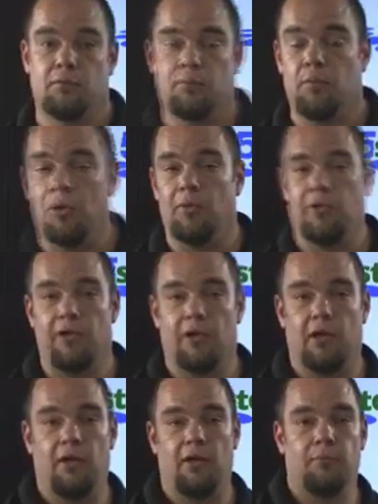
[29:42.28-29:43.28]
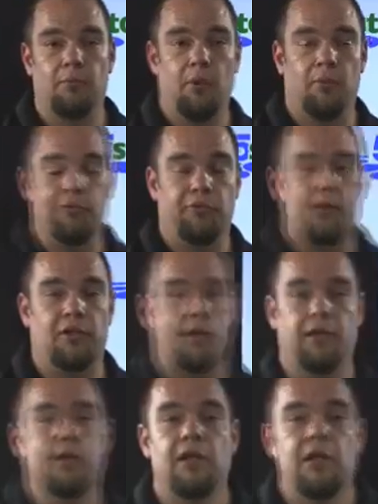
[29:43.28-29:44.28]
mobile
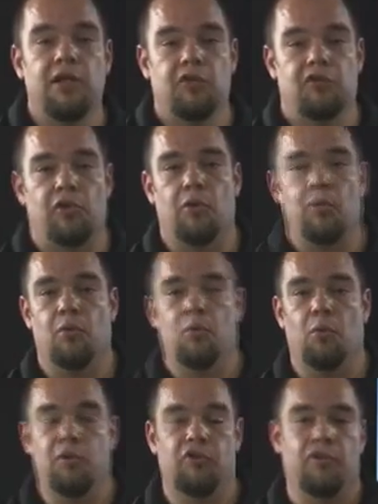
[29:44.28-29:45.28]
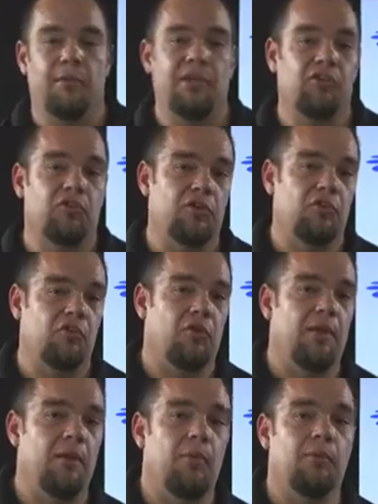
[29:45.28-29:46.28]
friendly. So when somebody searches
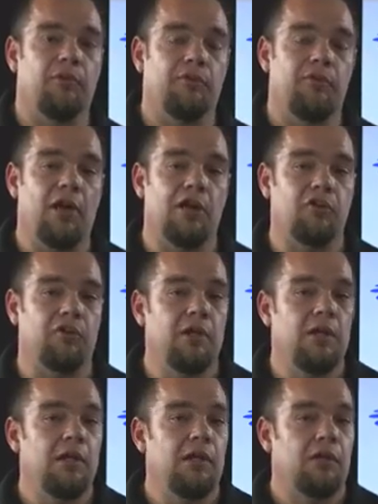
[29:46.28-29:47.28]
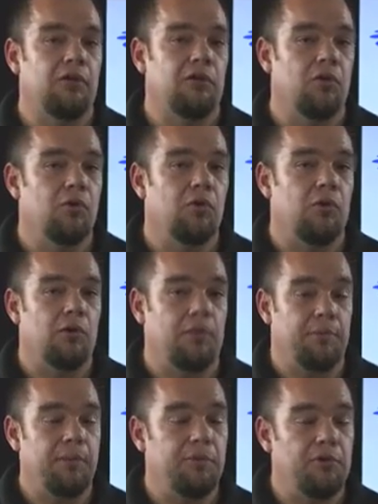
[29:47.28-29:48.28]
on that mobile device, Google,
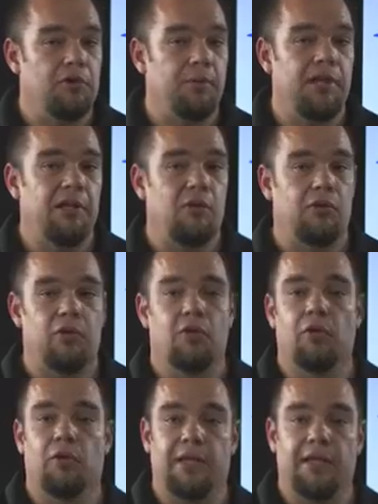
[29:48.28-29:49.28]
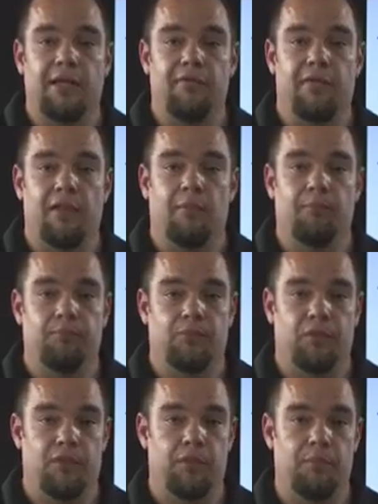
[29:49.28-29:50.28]
or people are depending on Google to give them
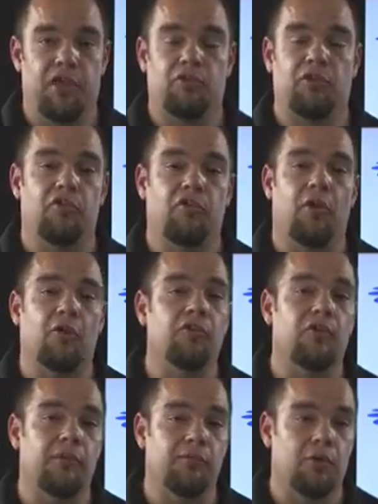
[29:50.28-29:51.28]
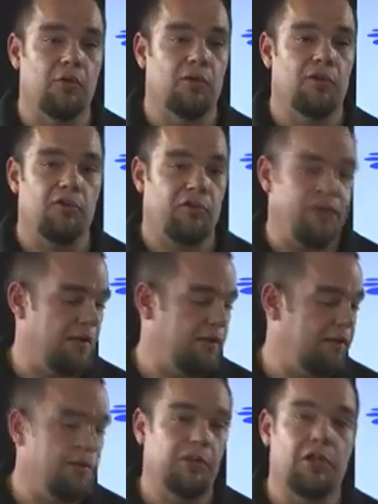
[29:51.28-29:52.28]
the best results. And if Google is
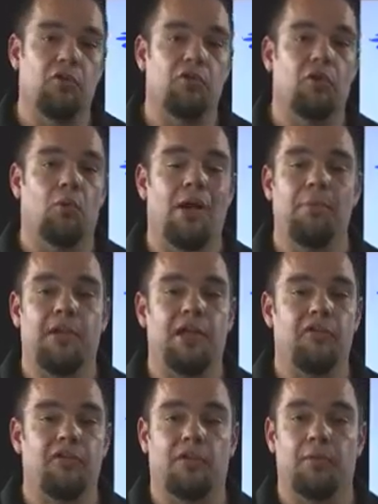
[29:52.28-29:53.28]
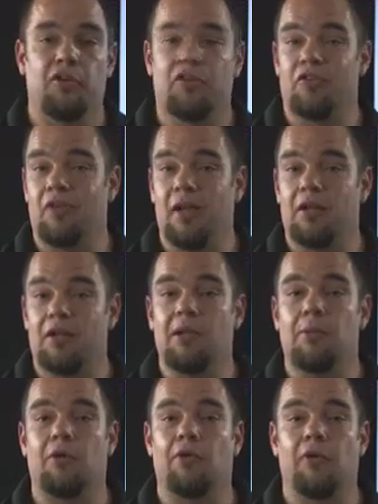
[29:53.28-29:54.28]
telling them to go to a web page that the person's not going to
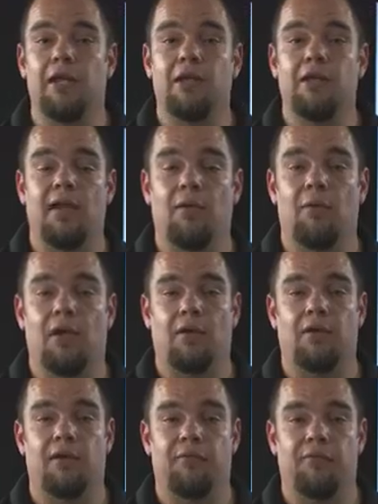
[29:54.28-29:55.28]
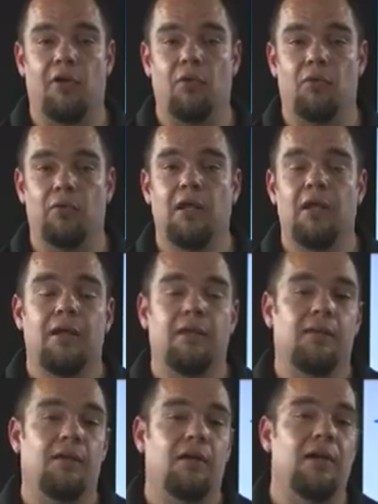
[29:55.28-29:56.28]
be able to read that well on their phone,
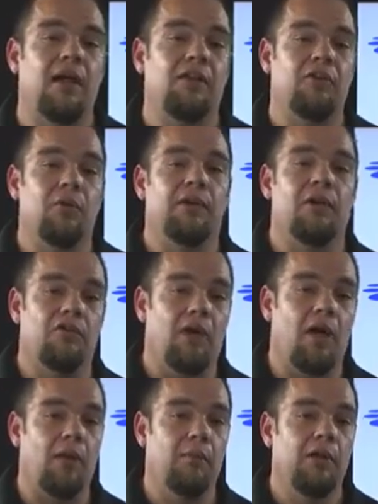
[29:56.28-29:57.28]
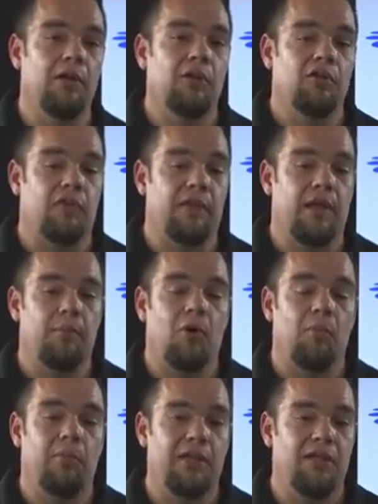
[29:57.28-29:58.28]
then they're not doing their job. So that
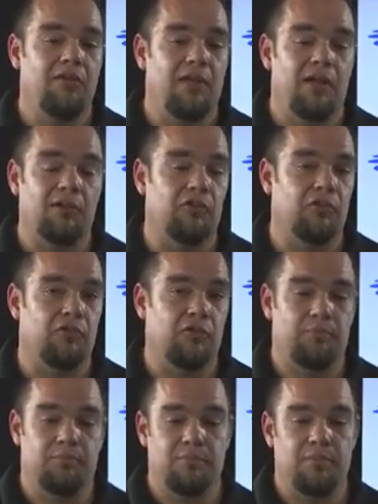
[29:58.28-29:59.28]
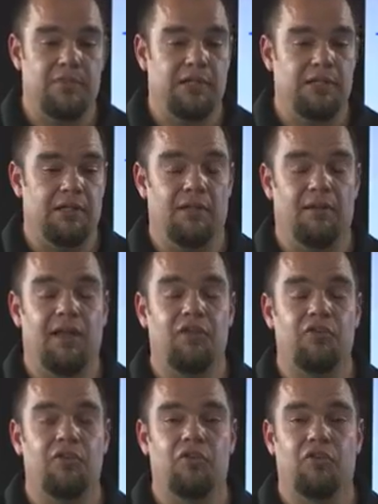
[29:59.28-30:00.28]
mobile index is,
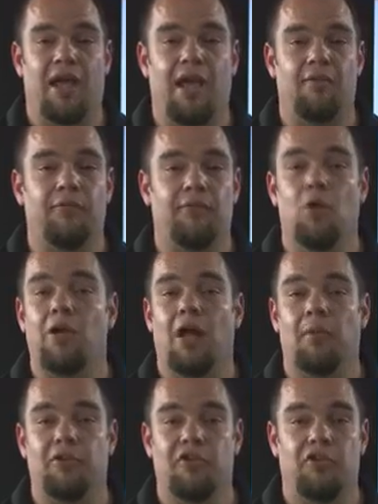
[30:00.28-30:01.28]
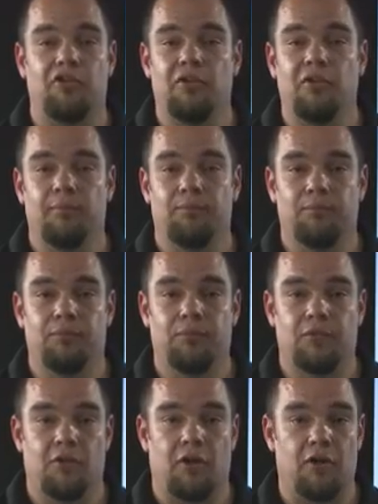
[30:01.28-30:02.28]
unless you just have no competition
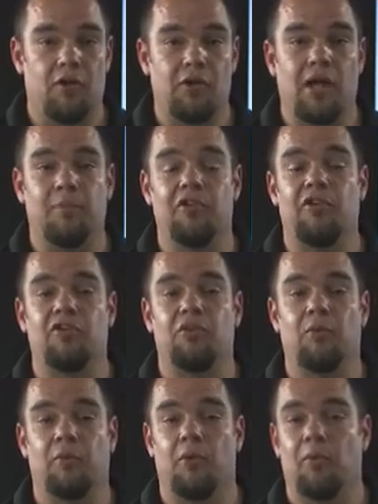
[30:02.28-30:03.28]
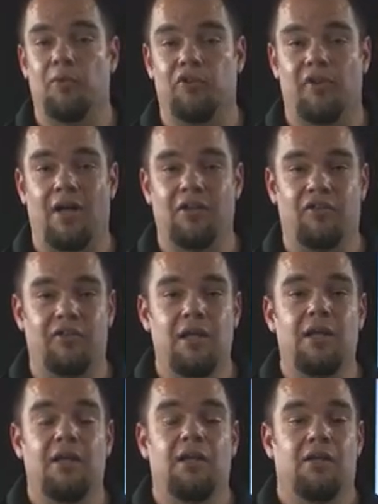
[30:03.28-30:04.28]
or no competition with mobile sites,
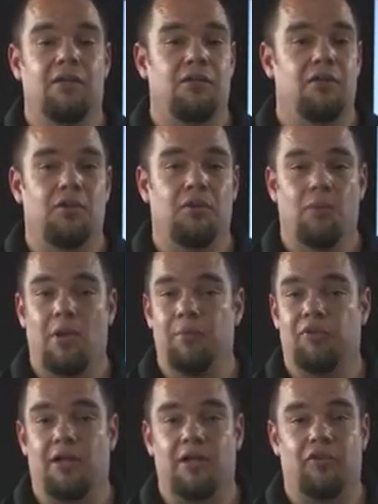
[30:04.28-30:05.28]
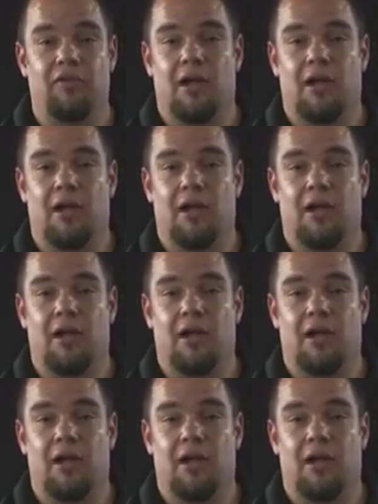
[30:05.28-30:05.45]
your website is